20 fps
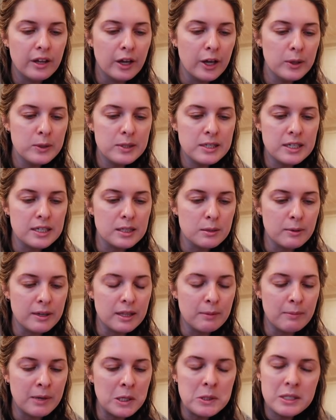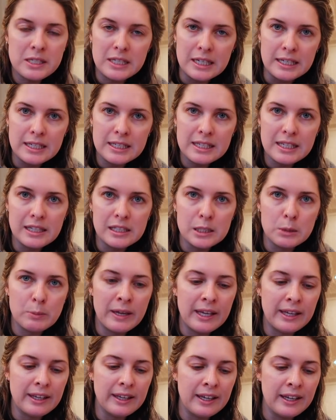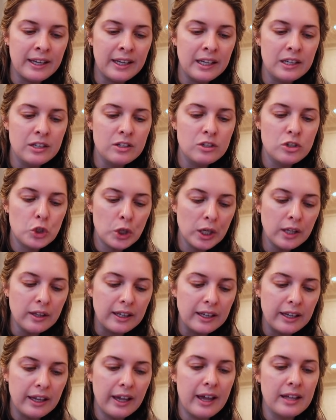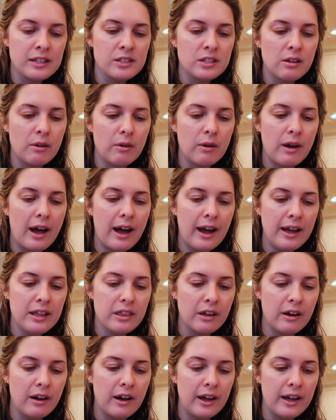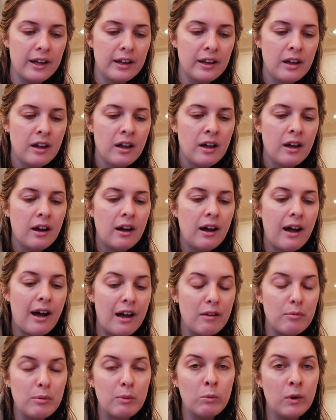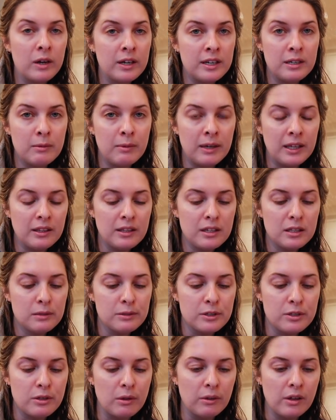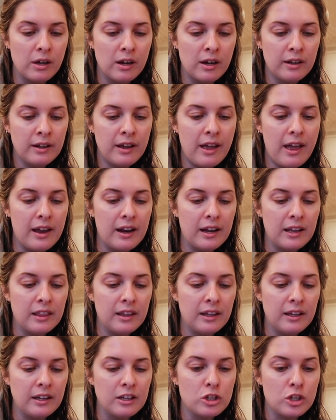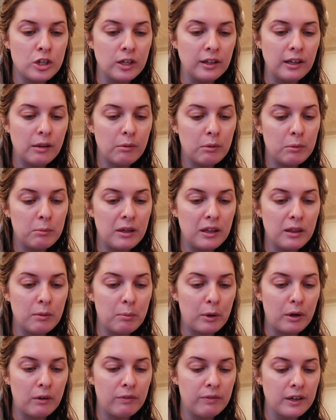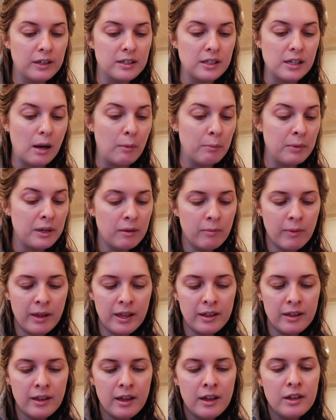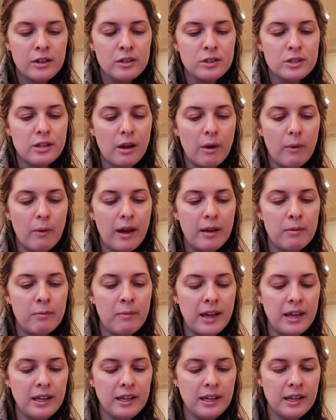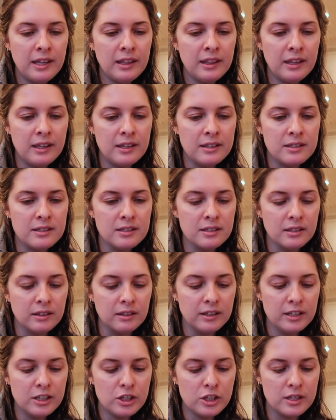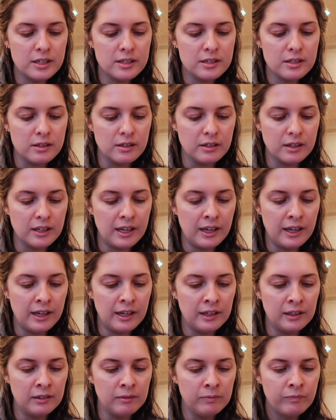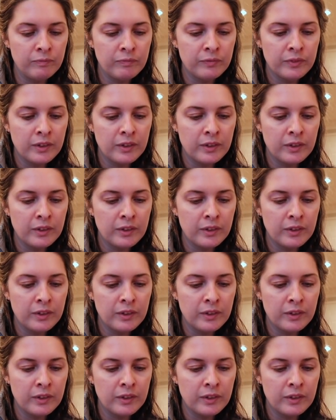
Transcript: the hostess with the mostess is making chili, and so I thought, I've been wanting to make these for so long and I think chili would be the perfect accompaniment. So I'm making these delicious looking